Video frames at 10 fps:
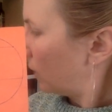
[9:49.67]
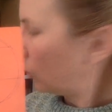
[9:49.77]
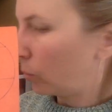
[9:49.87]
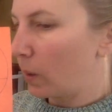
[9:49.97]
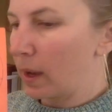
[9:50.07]

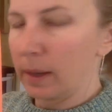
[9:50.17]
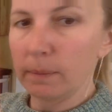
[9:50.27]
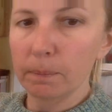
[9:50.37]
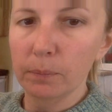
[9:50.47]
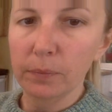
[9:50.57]
Which
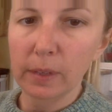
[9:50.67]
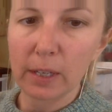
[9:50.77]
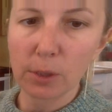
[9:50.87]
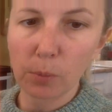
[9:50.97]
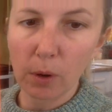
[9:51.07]
one
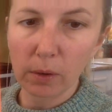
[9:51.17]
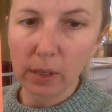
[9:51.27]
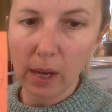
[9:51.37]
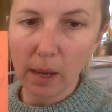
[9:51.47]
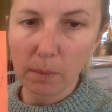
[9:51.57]
is
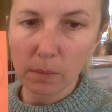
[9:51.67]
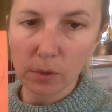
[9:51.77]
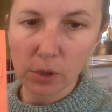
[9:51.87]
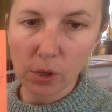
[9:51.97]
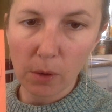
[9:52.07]
broken up
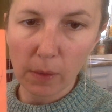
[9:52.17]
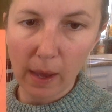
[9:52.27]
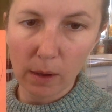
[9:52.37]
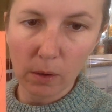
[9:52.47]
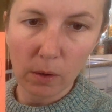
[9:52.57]

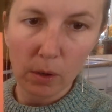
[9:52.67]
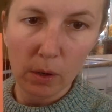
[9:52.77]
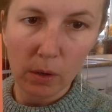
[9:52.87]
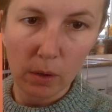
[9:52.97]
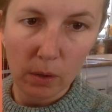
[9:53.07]
so that
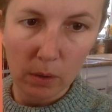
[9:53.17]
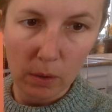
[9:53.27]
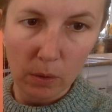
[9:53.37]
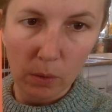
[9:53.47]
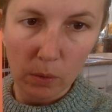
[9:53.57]

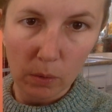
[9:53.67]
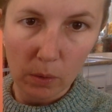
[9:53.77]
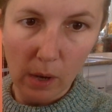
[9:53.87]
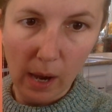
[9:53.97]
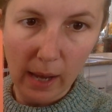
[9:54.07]

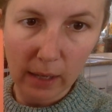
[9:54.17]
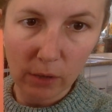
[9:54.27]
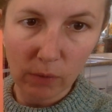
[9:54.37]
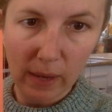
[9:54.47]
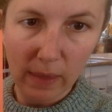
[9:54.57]

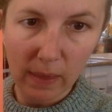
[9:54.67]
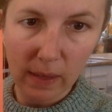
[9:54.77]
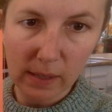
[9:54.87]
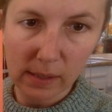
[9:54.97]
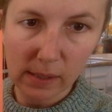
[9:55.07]
I could
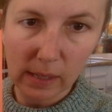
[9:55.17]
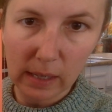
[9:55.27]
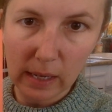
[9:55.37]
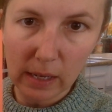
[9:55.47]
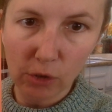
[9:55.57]
write this
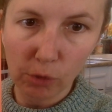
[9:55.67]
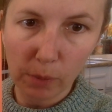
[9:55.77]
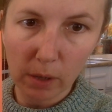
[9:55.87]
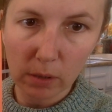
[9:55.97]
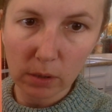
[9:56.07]
in
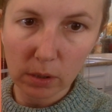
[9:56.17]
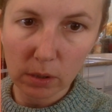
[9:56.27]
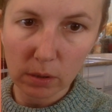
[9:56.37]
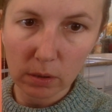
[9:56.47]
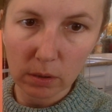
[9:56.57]
each
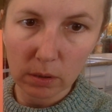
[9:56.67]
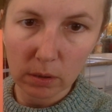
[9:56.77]
part?